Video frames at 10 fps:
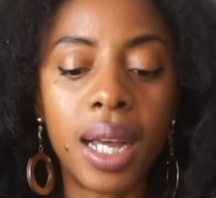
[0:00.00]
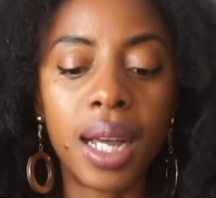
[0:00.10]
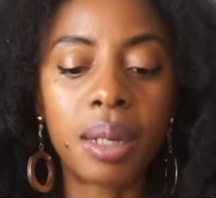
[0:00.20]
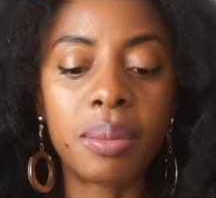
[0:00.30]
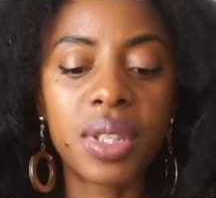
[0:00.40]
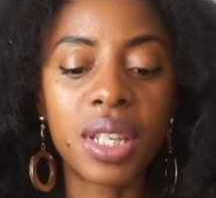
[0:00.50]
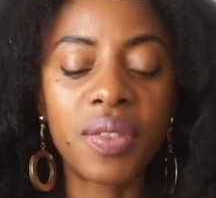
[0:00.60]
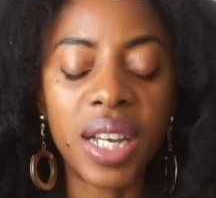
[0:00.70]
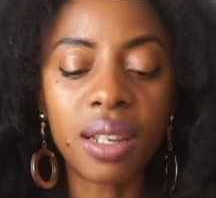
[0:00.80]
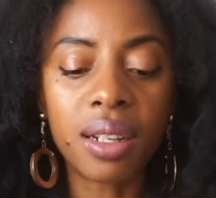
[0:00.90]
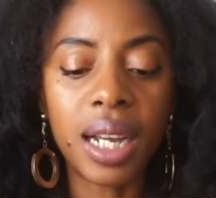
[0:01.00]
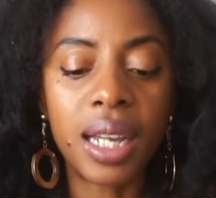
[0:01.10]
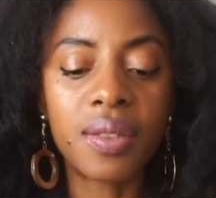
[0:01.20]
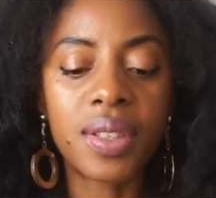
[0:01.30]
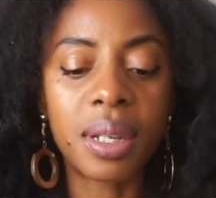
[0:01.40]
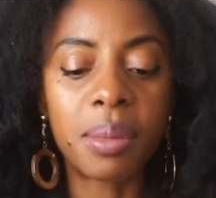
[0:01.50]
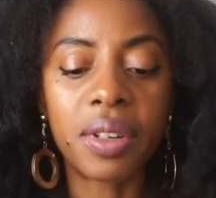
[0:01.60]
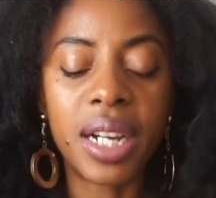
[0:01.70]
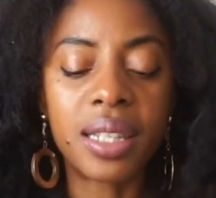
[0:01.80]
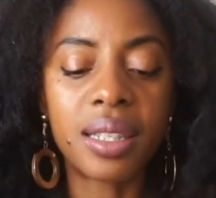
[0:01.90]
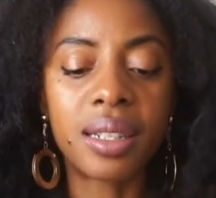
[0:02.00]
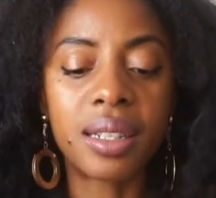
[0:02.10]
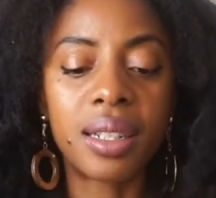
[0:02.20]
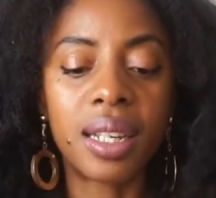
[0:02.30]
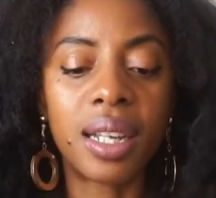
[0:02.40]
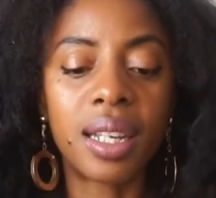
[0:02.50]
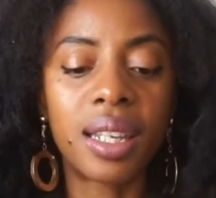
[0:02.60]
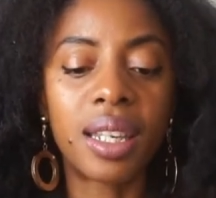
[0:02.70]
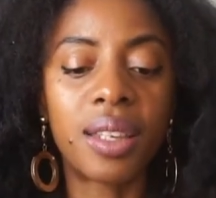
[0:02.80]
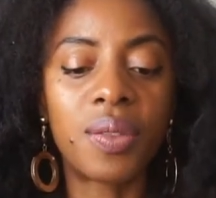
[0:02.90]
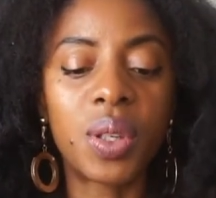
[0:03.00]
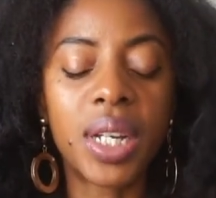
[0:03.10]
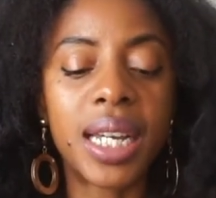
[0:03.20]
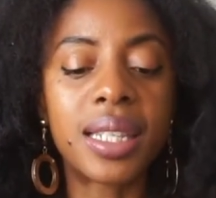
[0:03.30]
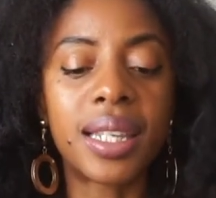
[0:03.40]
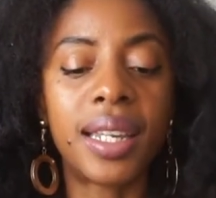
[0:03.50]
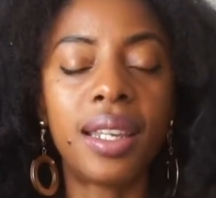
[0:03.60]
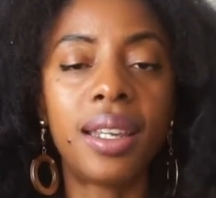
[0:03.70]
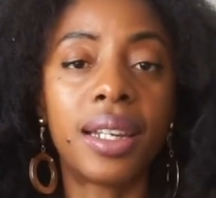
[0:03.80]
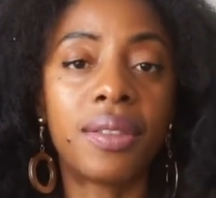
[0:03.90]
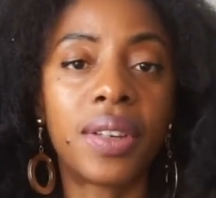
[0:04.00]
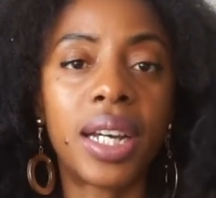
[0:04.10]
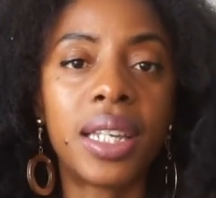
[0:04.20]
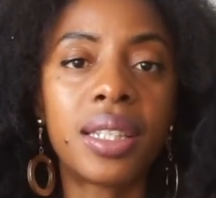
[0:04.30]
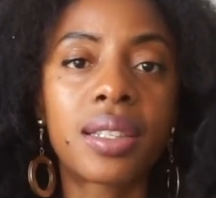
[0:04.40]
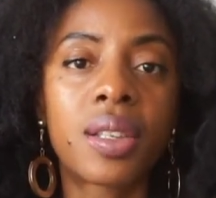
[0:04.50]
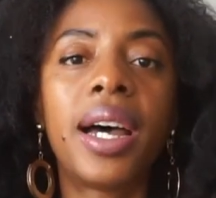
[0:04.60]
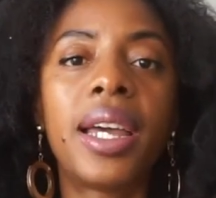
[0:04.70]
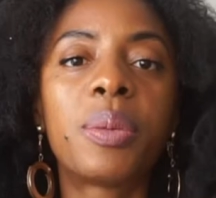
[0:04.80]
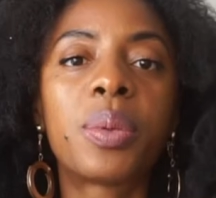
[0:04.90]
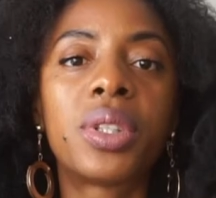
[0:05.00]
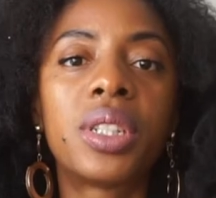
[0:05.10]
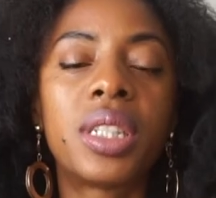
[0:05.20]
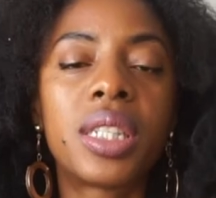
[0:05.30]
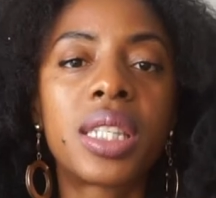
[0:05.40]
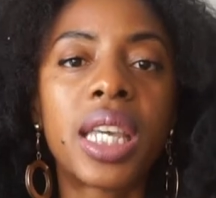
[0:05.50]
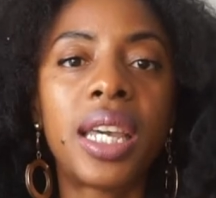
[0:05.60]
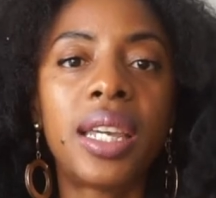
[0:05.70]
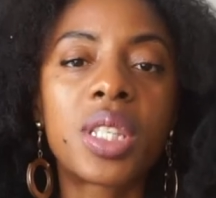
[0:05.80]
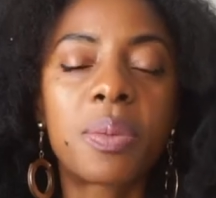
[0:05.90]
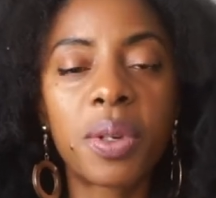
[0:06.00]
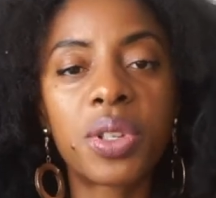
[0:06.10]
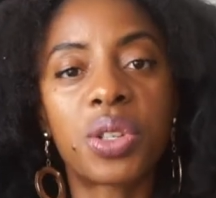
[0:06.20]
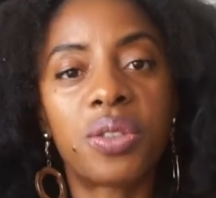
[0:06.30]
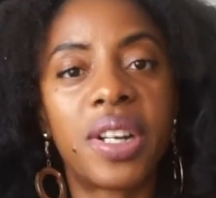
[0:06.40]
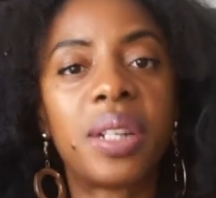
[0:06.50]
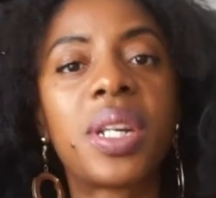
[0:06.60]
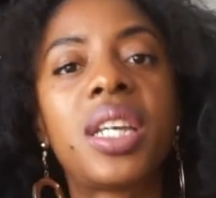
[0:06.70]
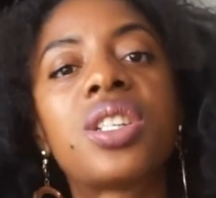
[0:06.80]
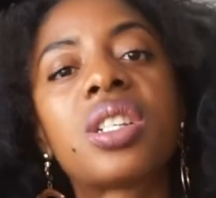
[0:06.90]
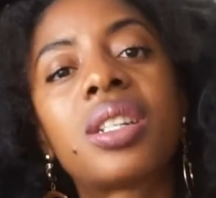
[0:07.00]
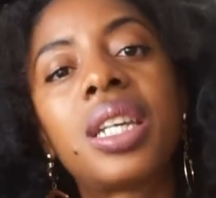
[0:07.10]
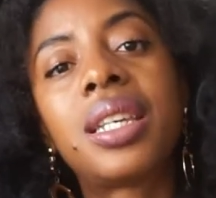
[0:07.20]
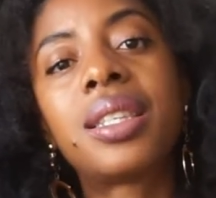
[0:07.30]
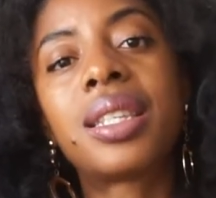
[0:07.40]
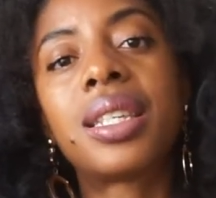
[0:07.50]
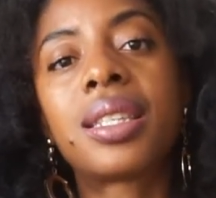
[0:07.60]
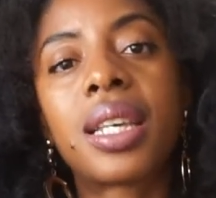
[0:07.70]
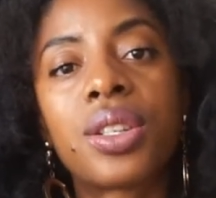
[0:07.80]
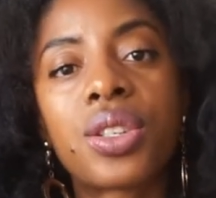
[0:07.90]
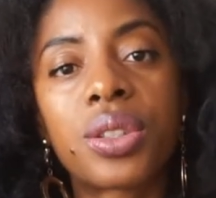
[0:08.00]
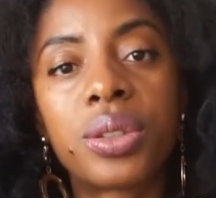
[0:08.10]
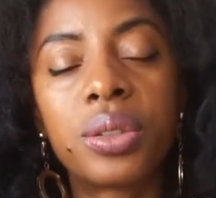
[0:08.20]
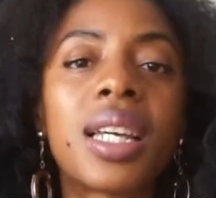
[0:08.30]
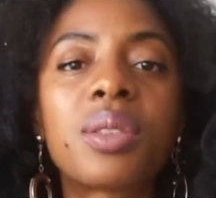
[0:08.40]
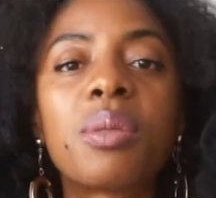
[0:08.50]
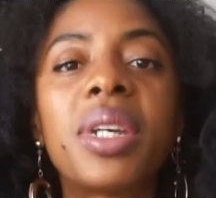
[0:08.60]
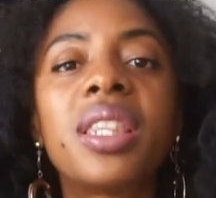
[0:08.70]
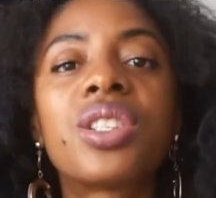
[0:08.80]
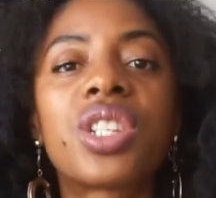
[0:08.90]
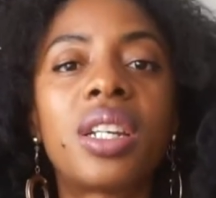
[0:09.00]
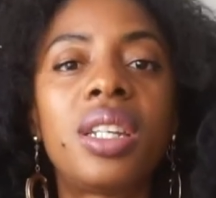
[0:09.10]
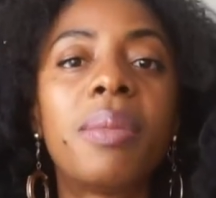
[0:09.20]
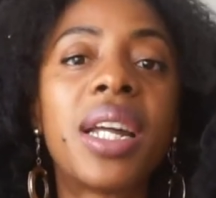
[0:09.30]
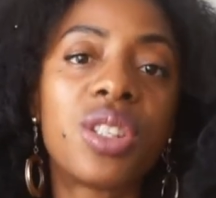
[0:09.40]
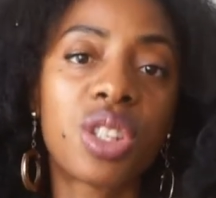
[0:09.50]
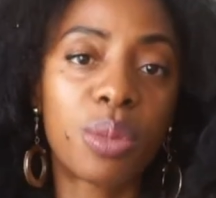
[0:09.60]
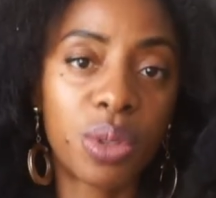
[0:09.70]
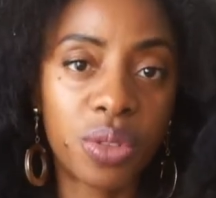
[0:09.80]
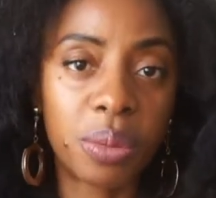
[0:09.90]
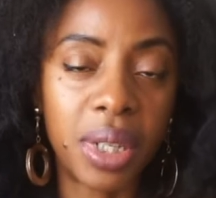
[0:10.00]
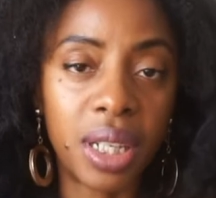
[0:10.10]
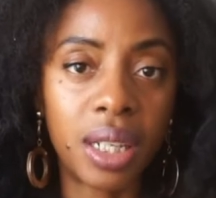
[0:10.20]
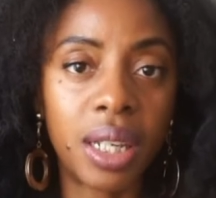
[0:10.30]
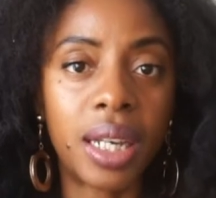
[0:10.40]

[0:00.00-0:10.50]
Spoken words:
So if I could kind of summarize and give you guys any advice, I would say spiritual foundation is essential. That's what made the journey manageable for me.